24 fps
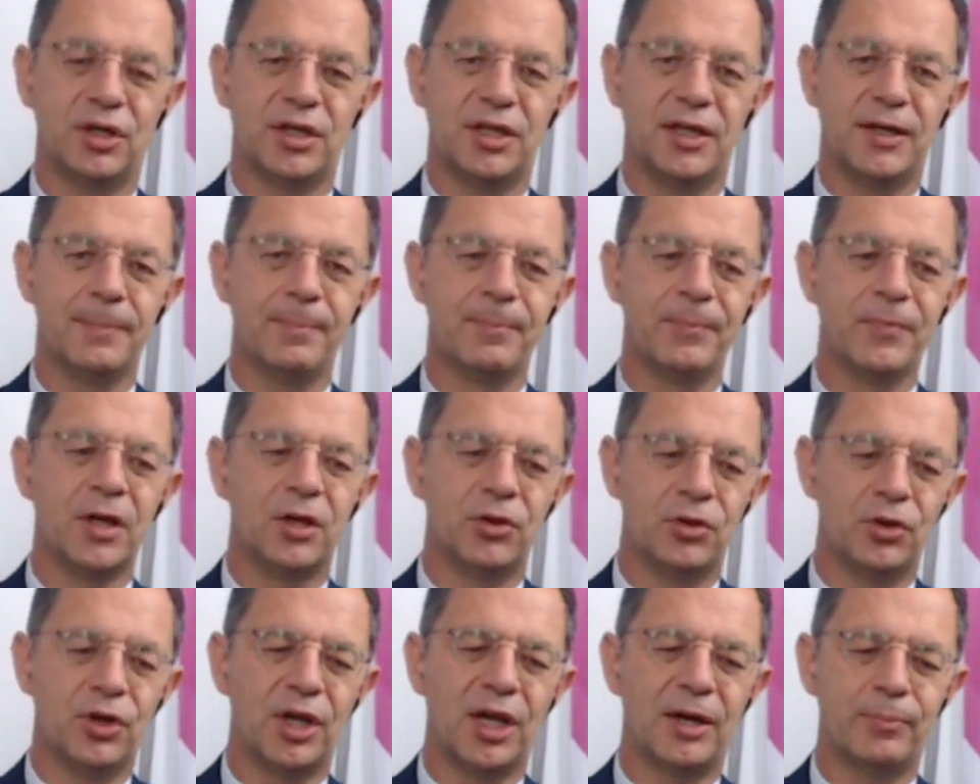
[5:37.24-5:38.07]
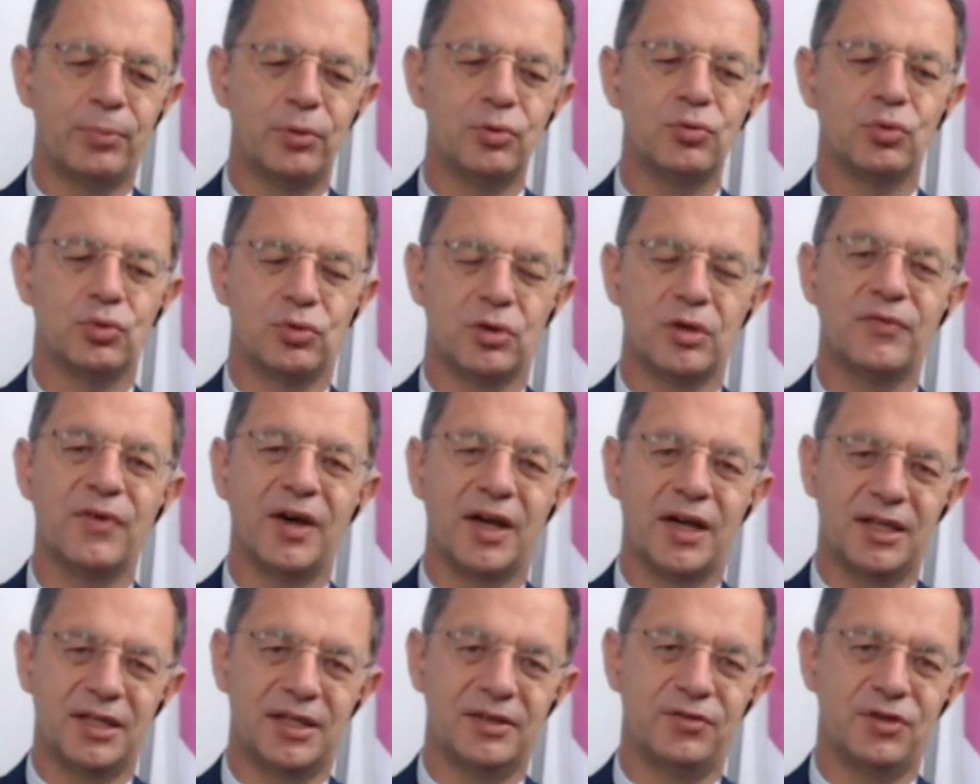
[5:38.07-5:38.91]
maintenance and
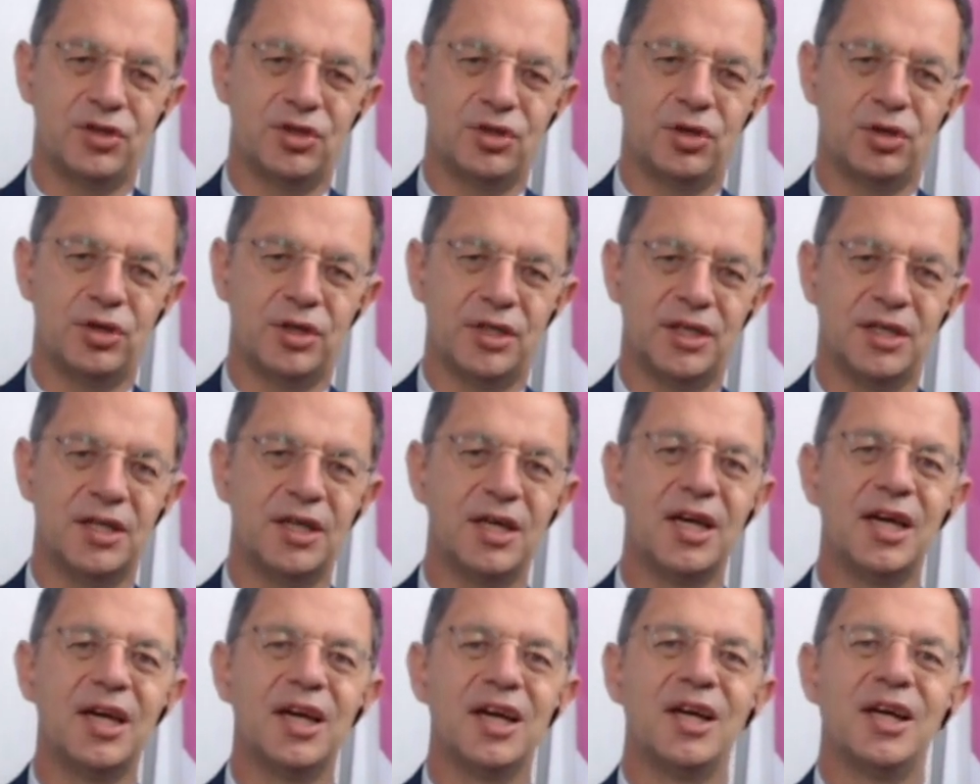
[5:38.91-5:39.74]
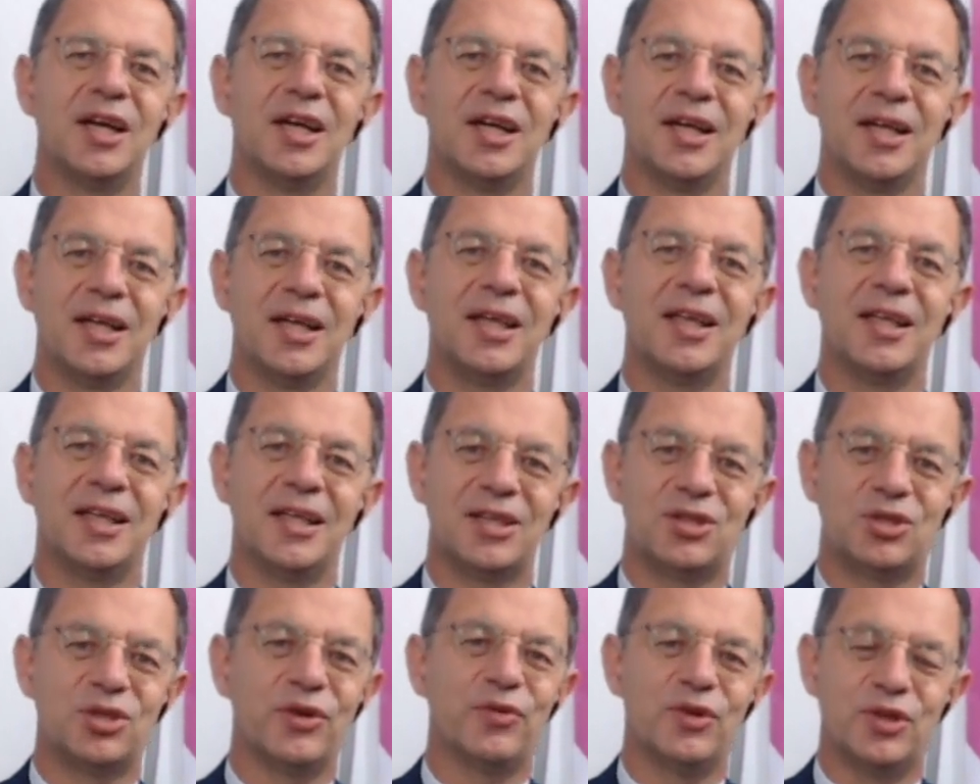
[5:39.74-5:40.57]
repairs, of course, but he
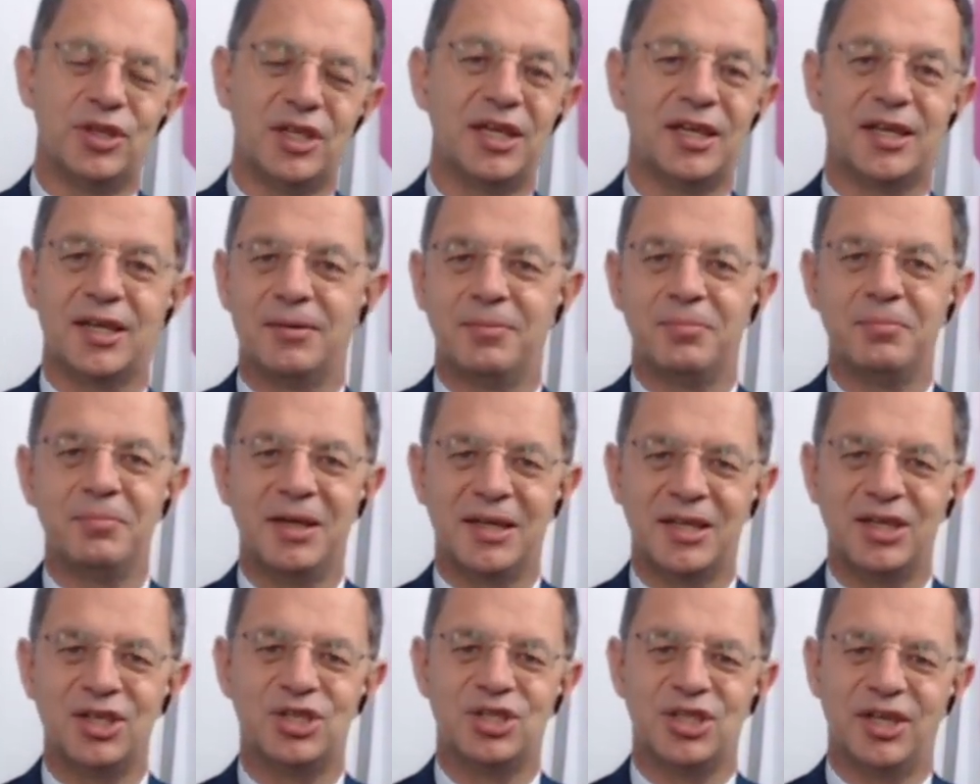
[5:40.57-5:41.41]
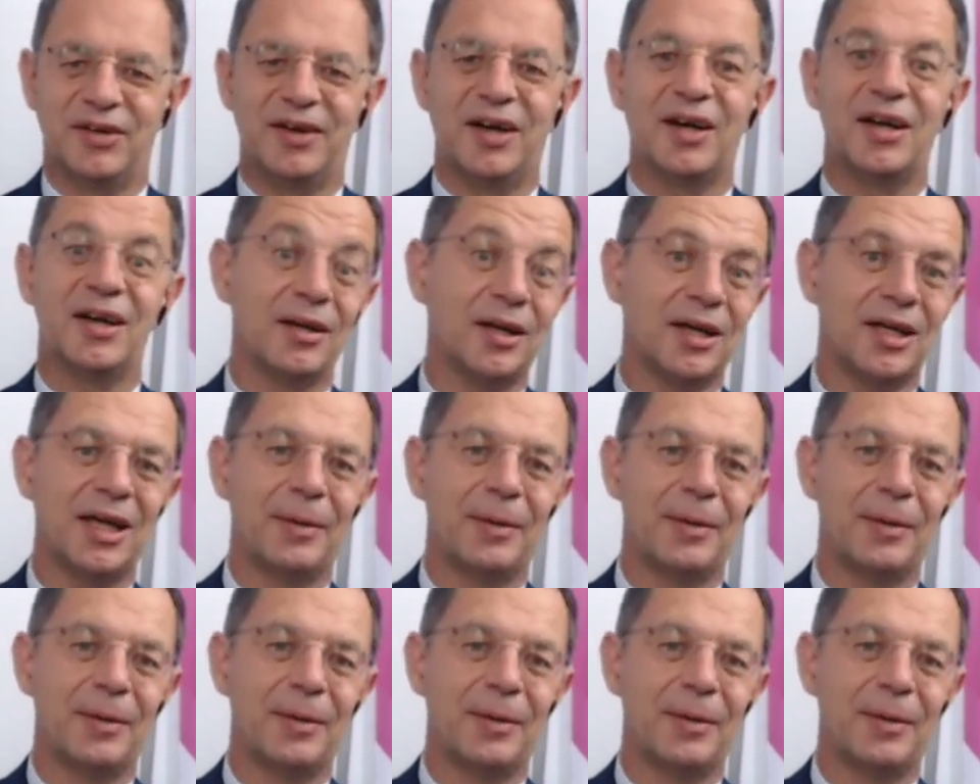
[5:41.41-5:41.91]
wasn't able